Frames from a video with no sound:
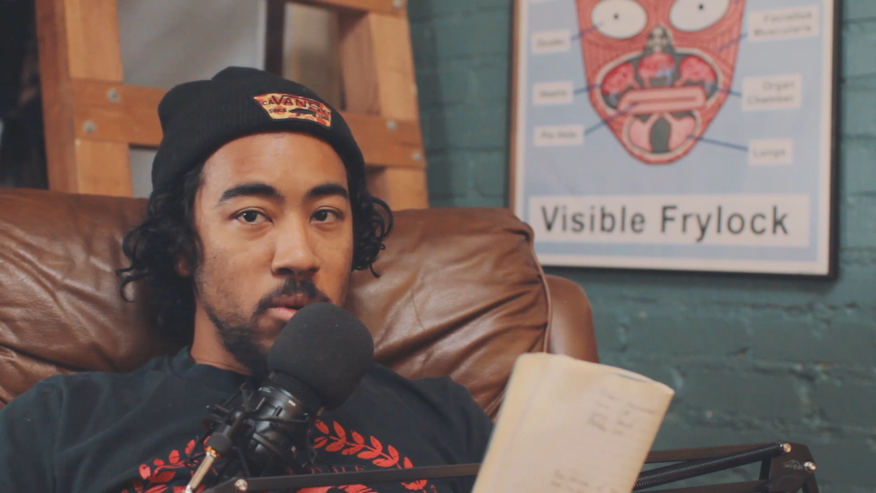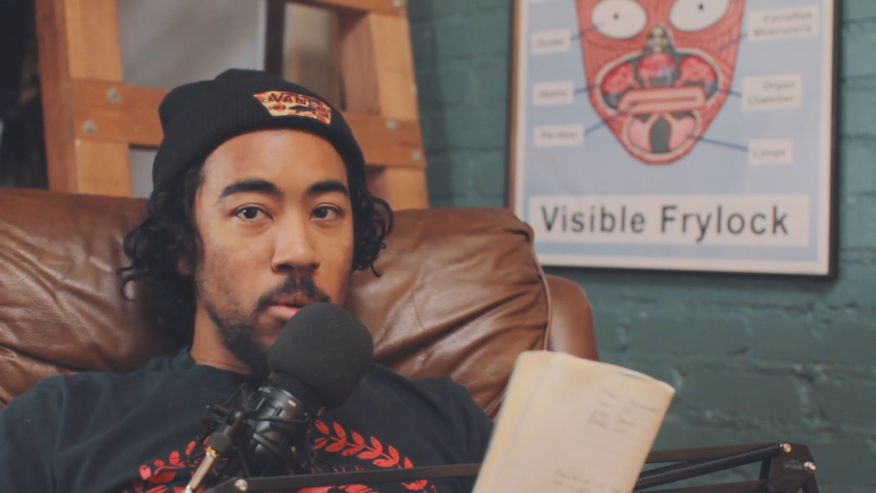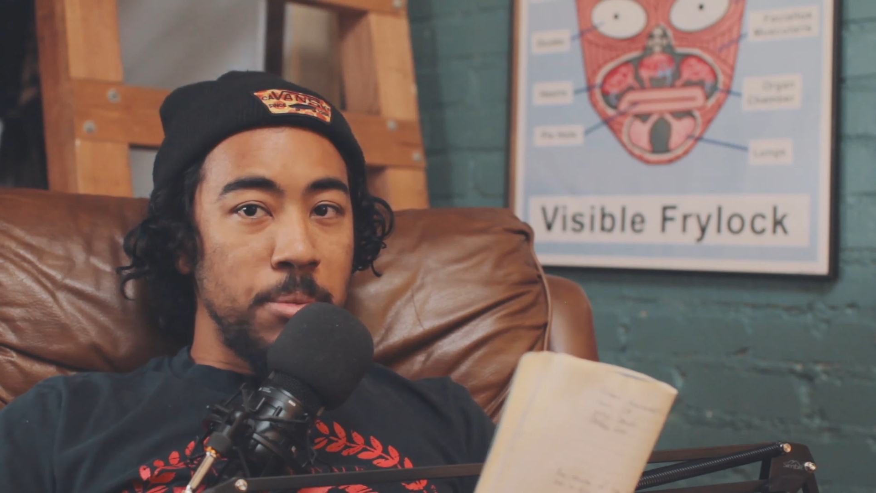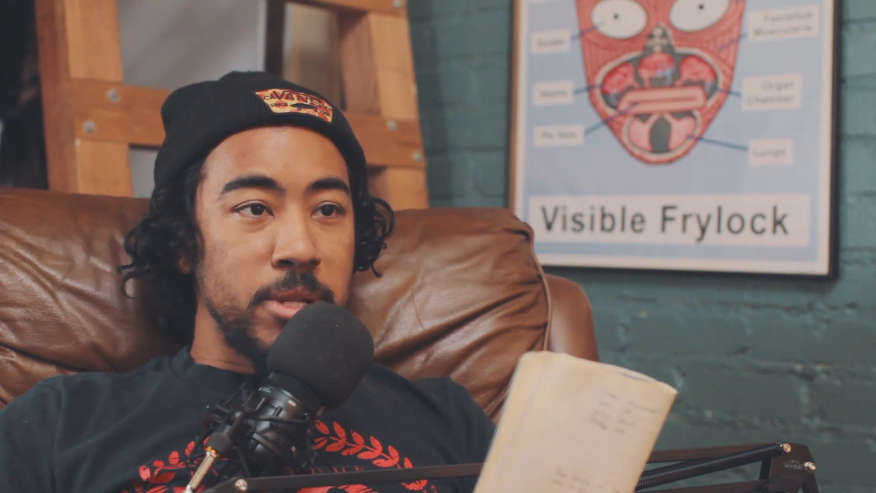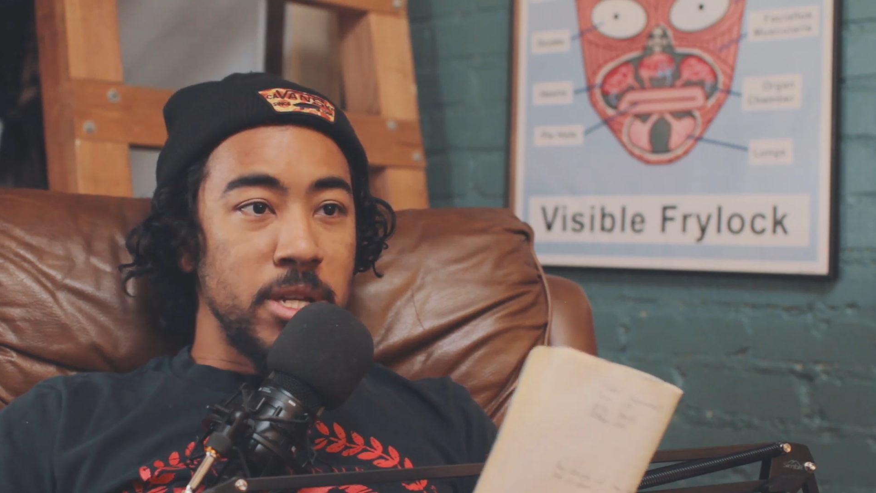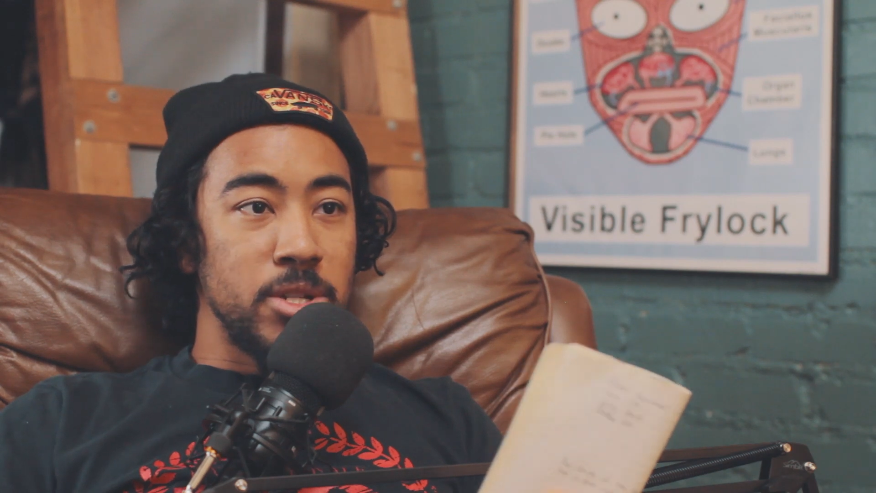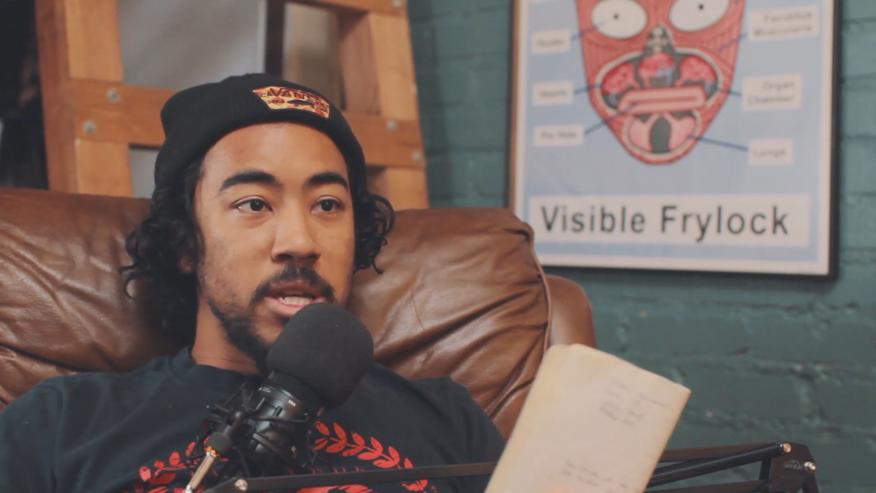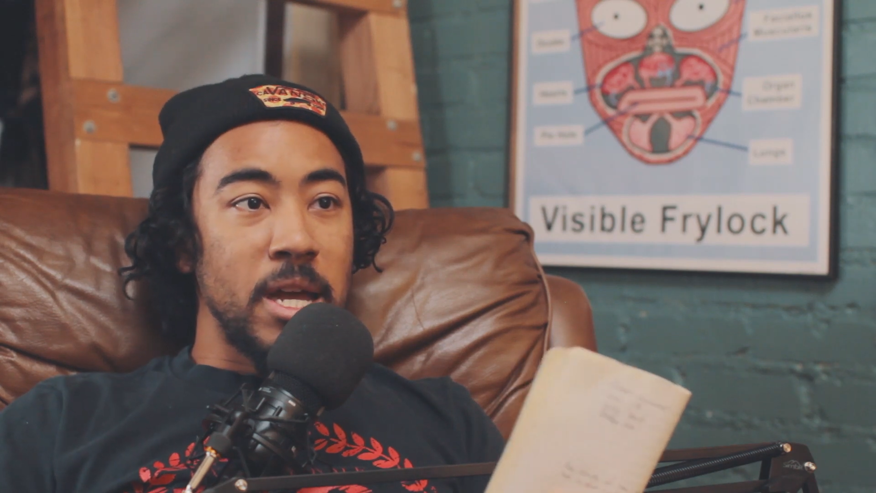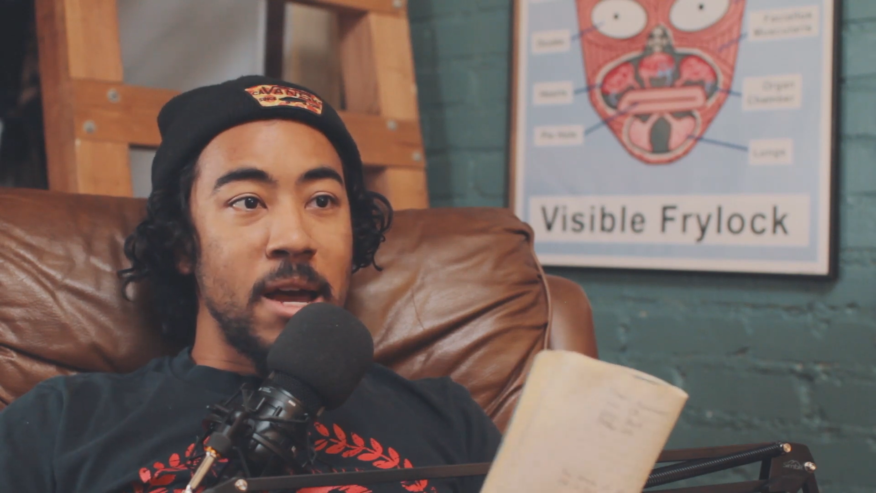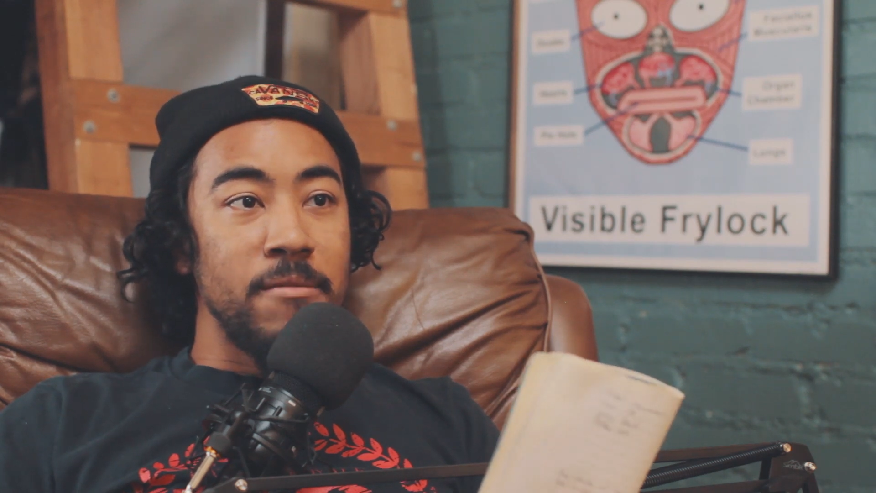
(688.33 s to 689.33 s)
will
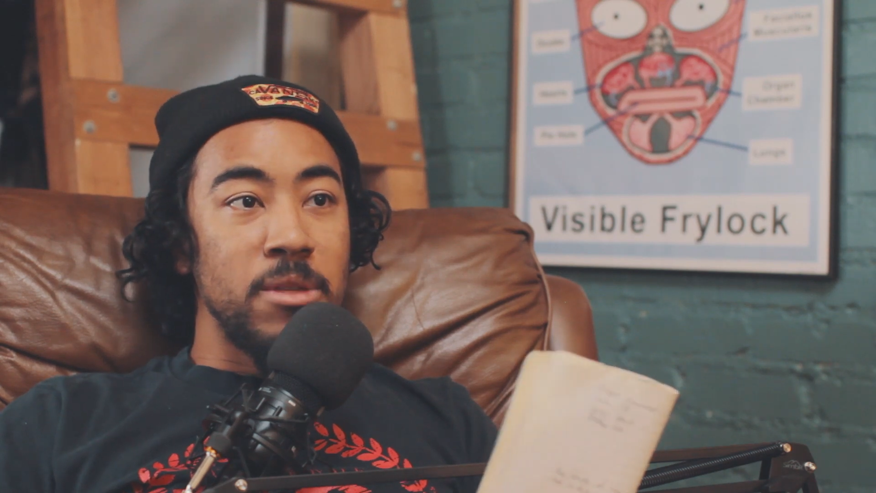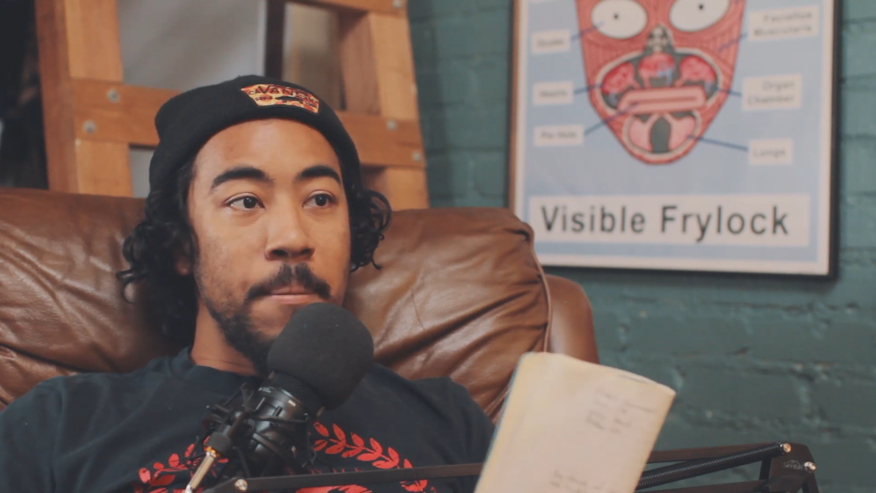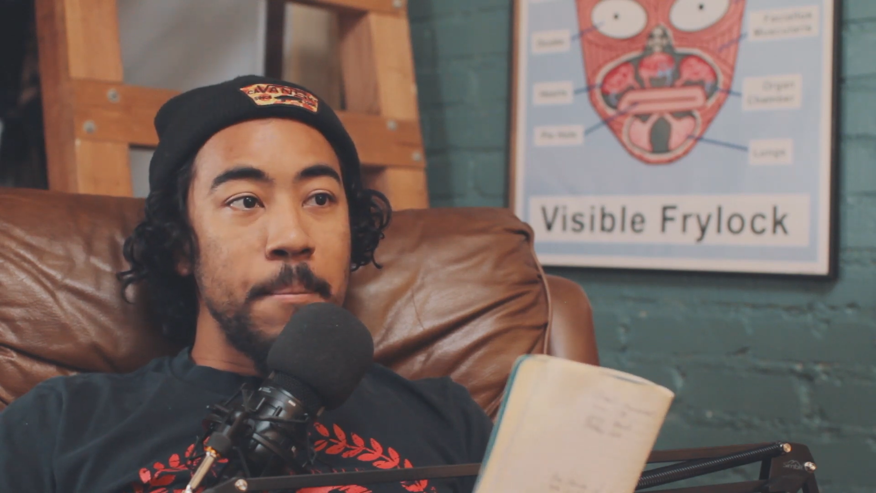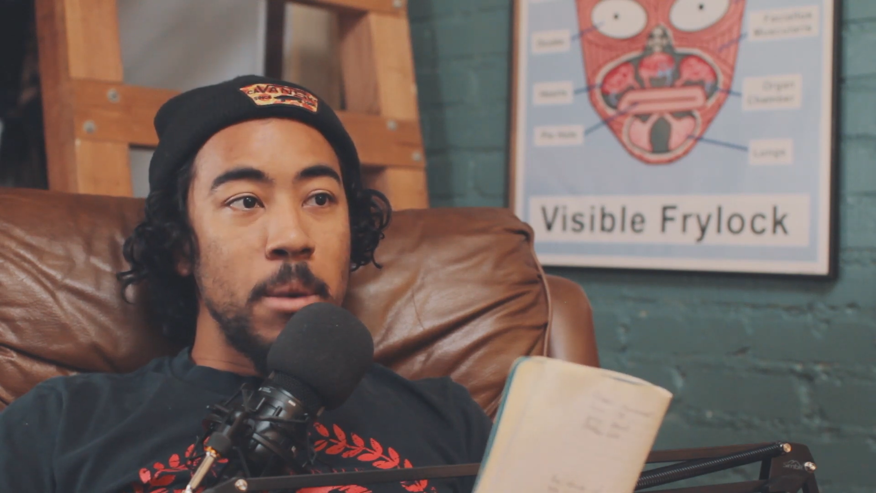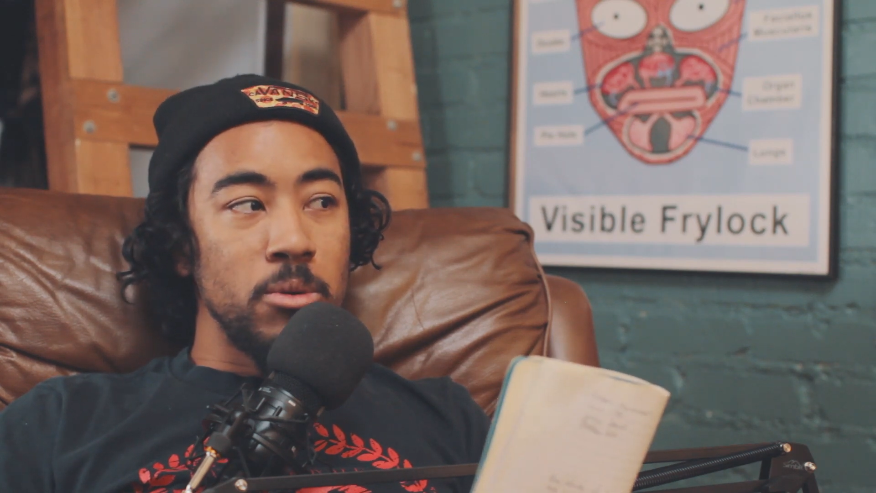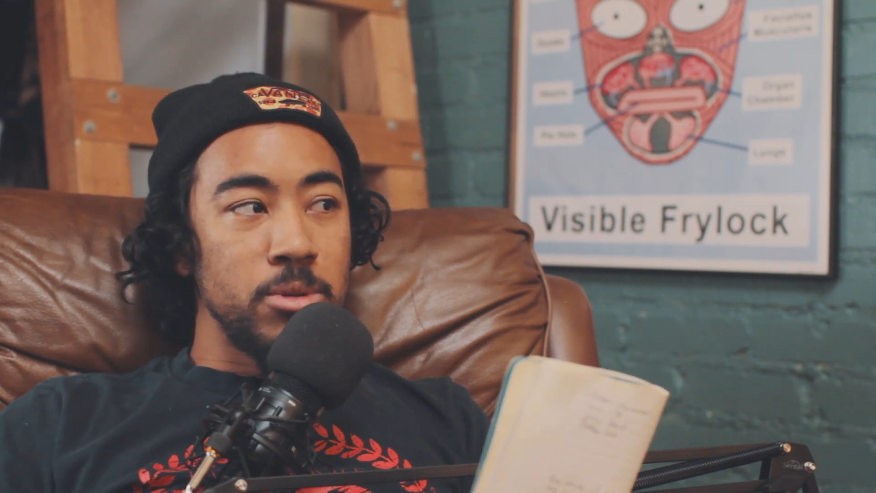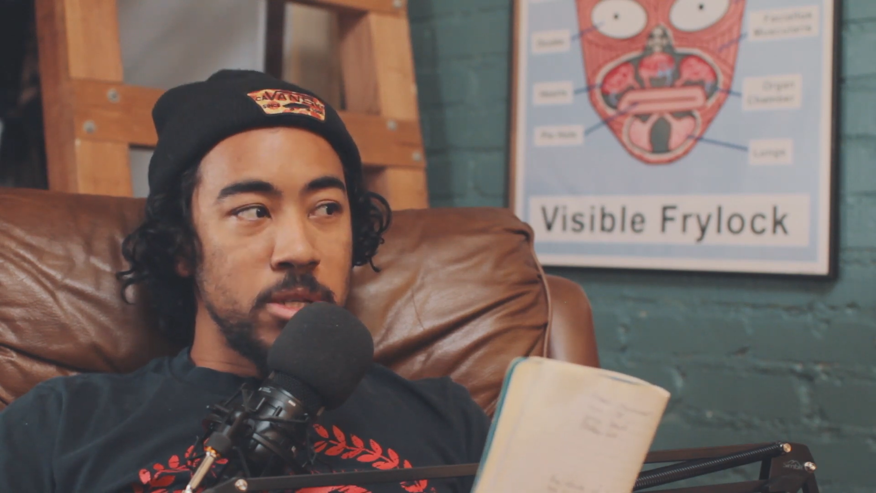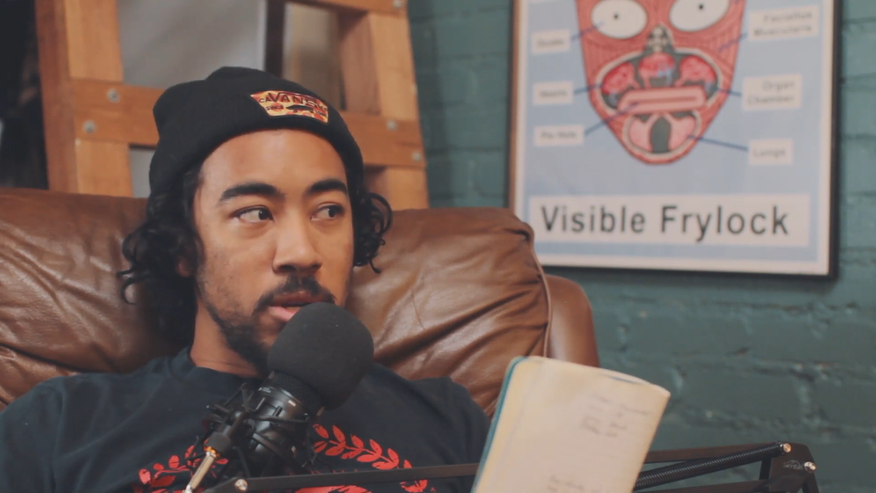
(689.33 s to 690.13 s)
potentially have the most